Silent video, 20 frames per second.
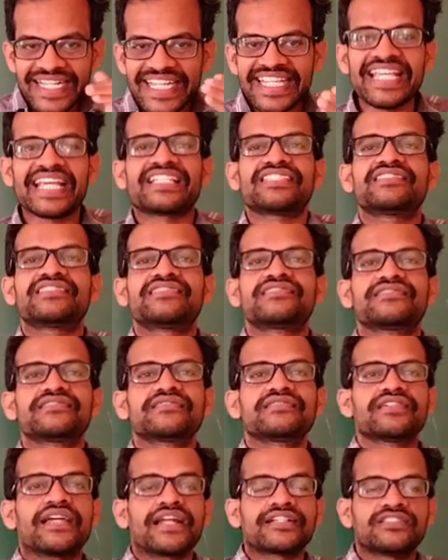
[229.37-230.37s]
tears
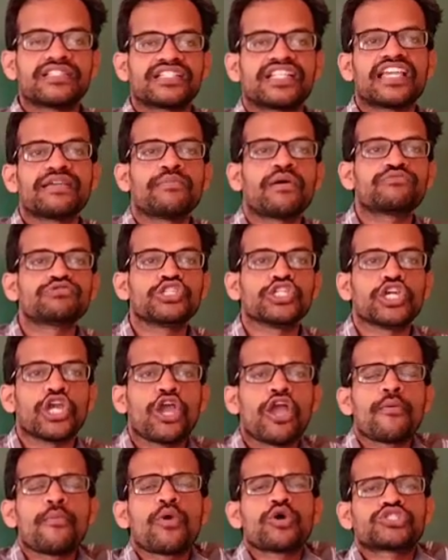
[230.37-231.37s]
at the time of the
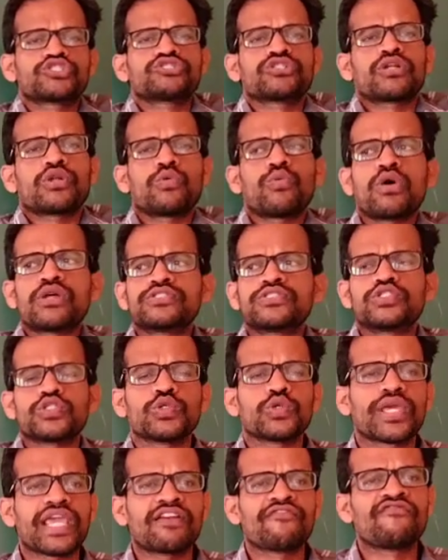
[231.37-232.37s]
emotion. Once
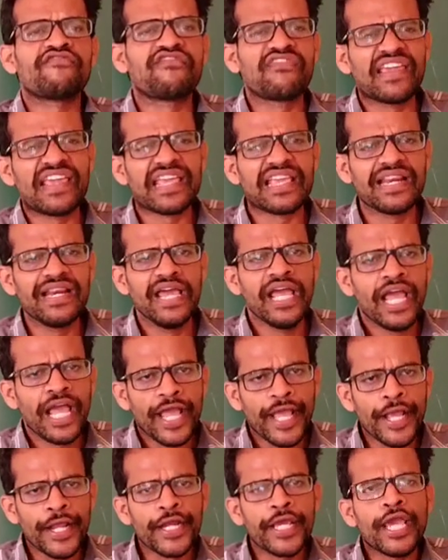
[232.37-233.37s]
you can feel
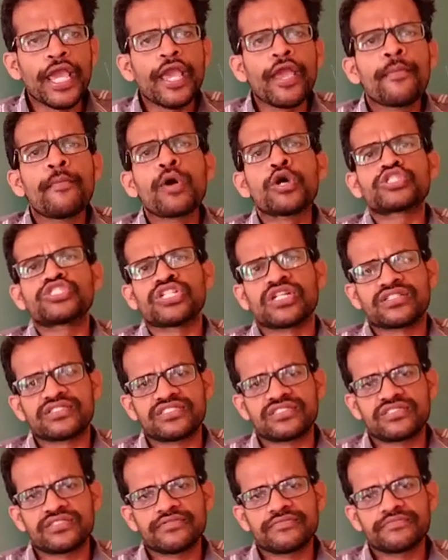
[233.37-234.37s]
any
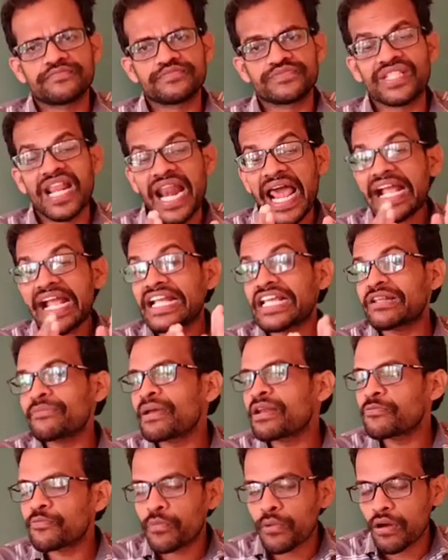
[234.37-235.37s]
emotions, the
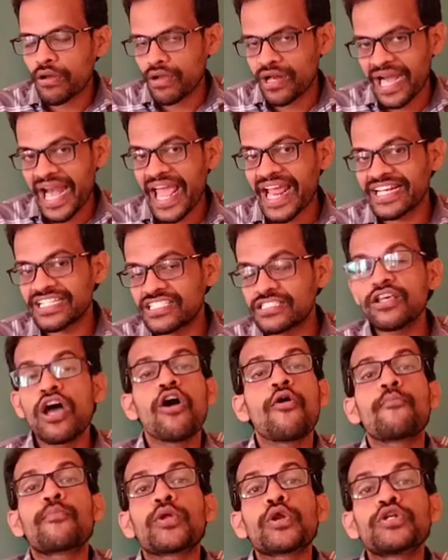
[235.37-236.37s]
lacrimal glands
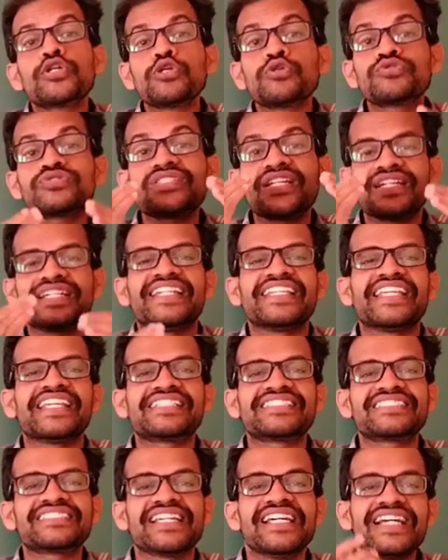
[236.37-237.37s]
produce
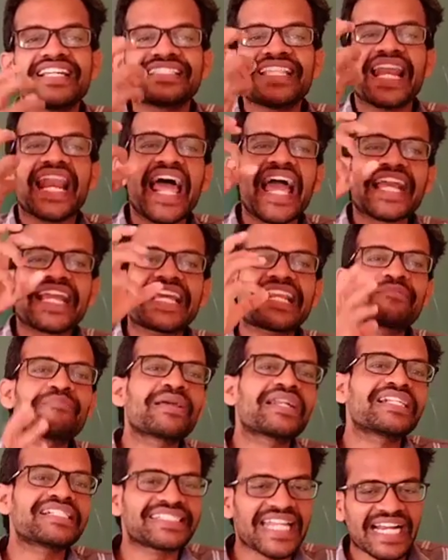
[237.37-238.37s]
tears. The
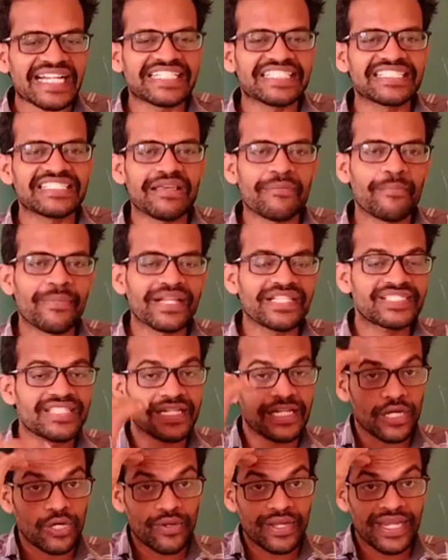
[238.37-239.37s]
lacrimal ducts present